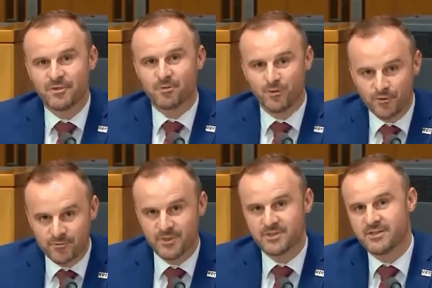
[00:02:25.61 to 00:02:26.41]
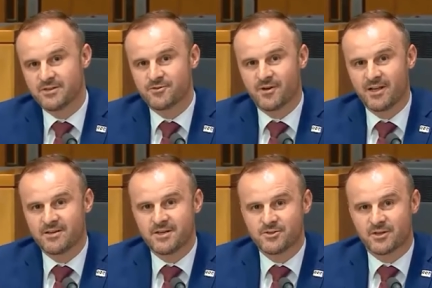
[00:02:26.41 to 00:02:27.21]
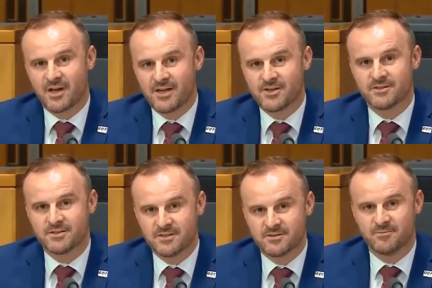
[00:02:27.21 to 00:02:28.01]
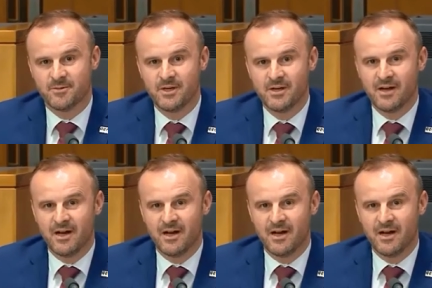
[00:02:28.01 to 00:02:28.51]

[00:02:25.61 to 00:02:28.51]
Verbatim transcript: improvement in Australia's education system.